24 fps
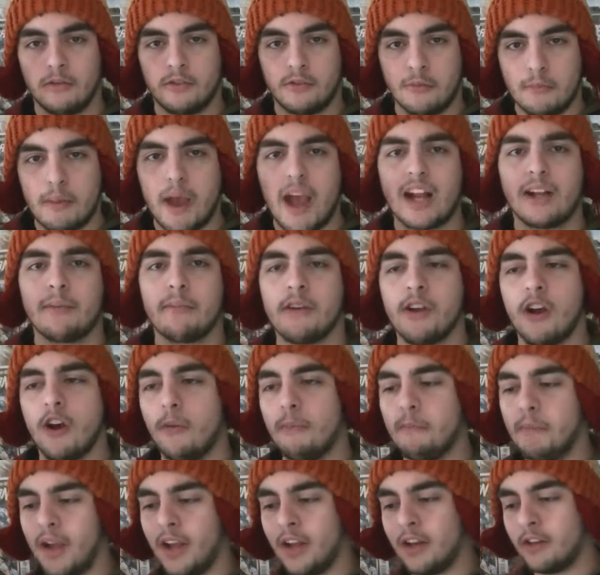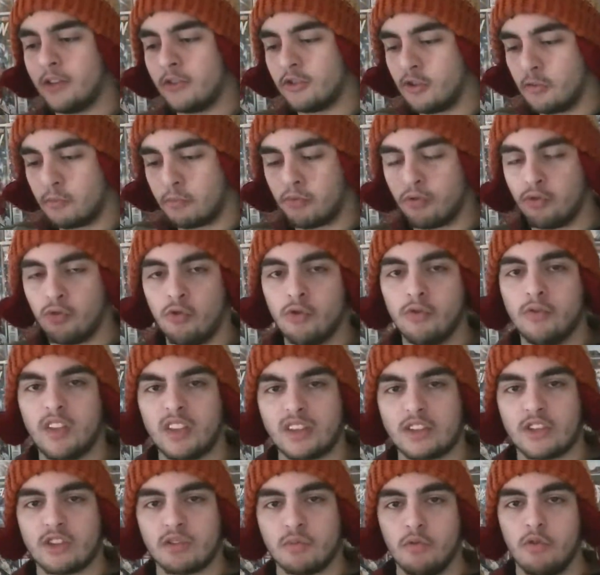back me up and to prove that
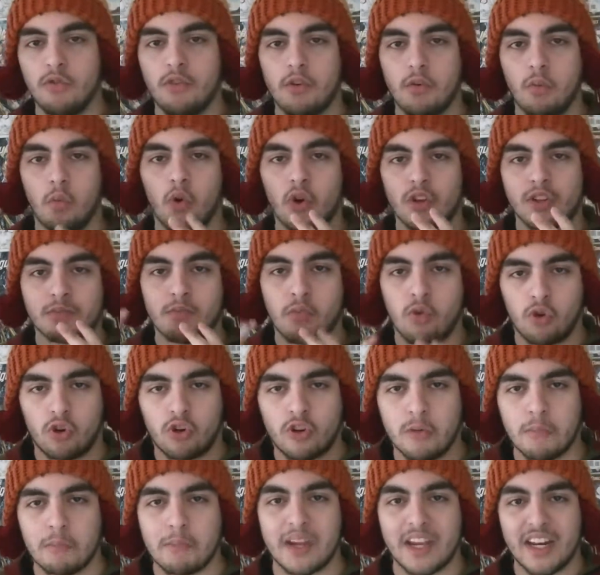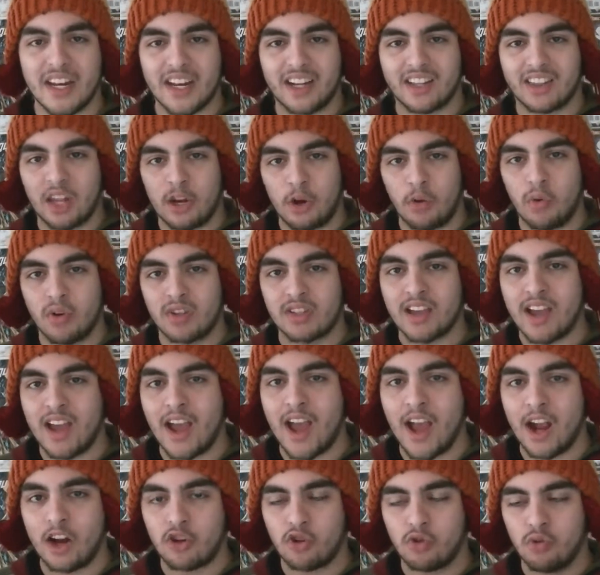this movie was more comedic than it was
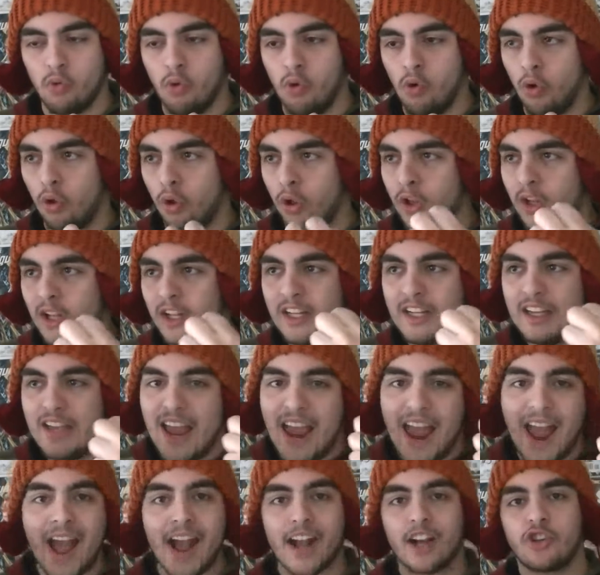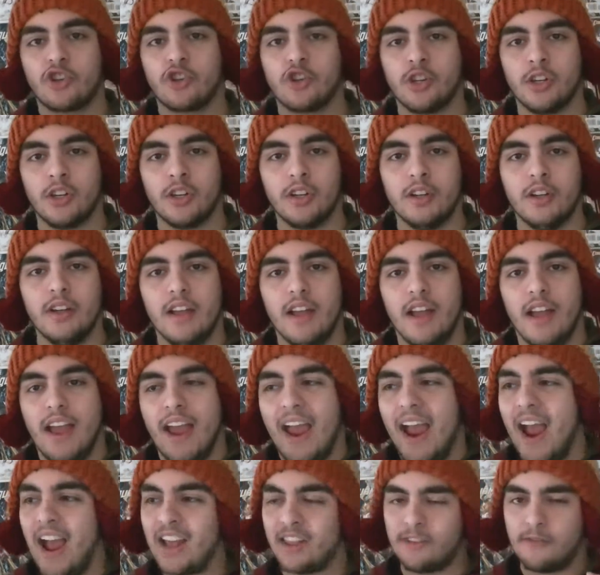actual action.
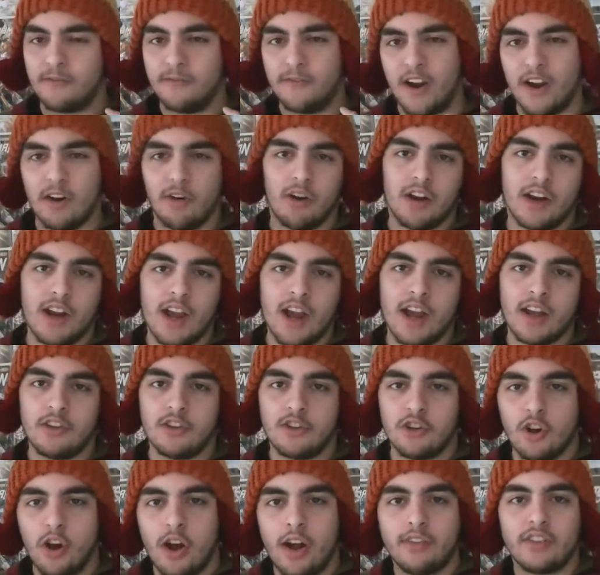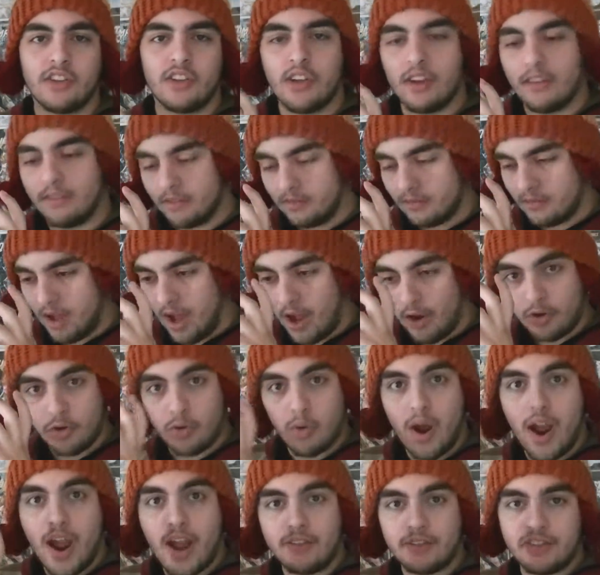At the very end, how you
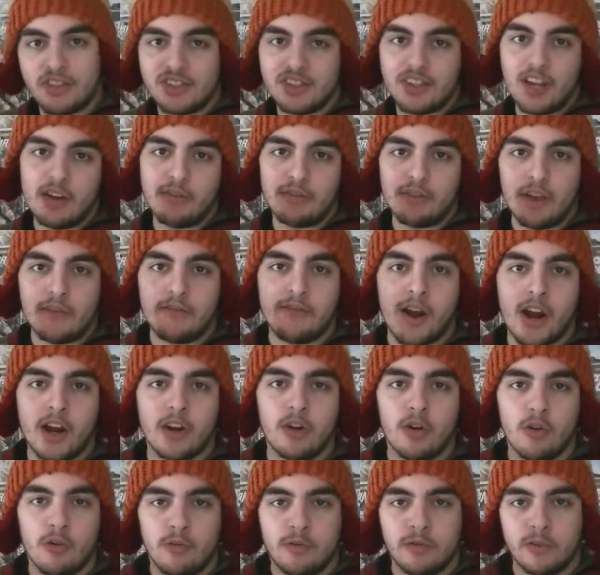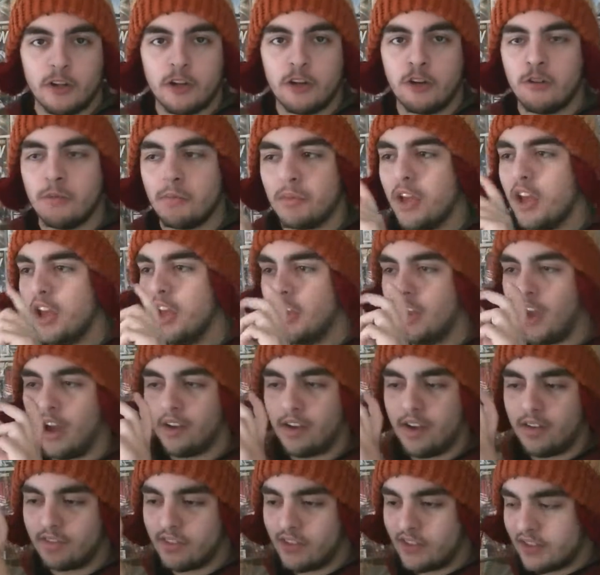have to stay for that final film, how
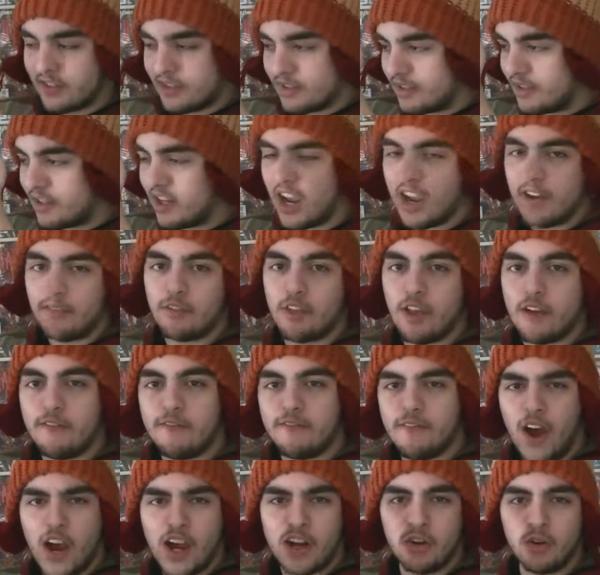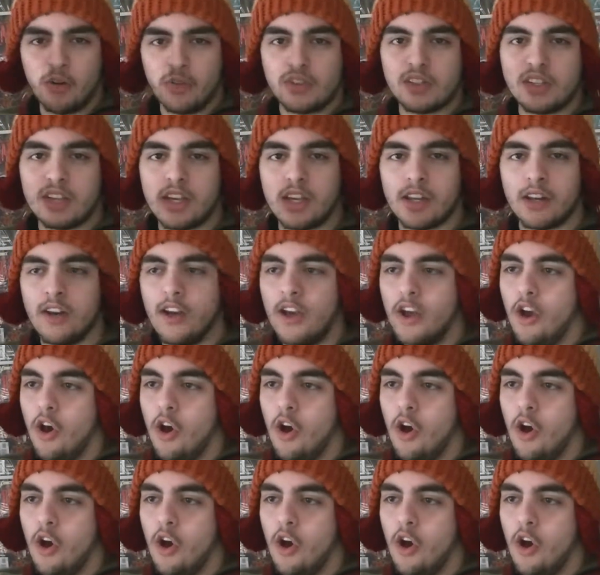you have to stay for that final scene.